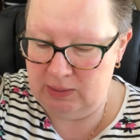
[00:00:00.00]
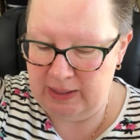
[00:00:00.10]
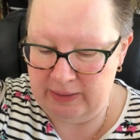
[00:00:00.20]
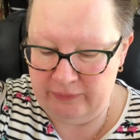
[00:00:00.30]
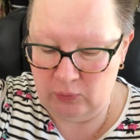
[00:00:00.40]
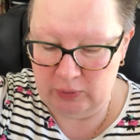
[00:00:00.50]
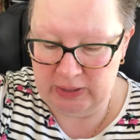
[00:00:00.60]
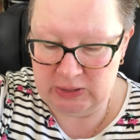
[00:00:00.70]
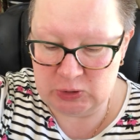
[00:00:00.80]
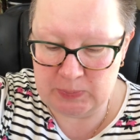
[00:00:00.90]
like a
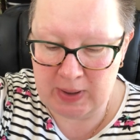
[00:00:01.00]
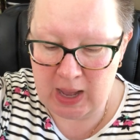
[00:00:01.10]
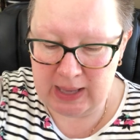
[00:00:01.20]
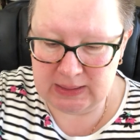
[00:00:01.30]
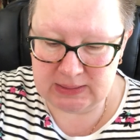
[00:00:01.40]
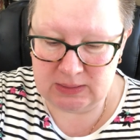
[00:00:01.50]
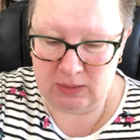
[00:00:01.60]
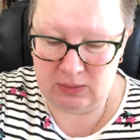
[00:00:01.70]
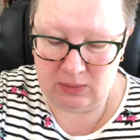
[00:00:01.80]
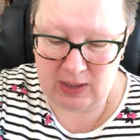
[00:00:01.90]
4-inch pot.
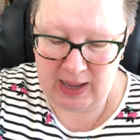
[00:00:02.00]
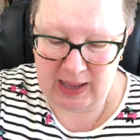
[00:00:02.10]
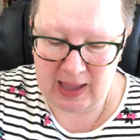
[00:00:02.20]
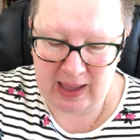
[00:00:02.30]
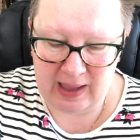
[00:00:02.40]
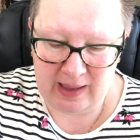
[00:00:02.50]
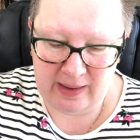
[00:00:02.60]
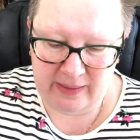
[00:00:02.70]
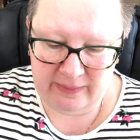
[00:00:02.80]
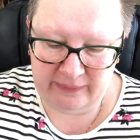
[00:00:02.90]
So I
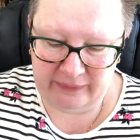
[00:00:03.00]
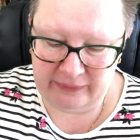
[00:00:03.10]
have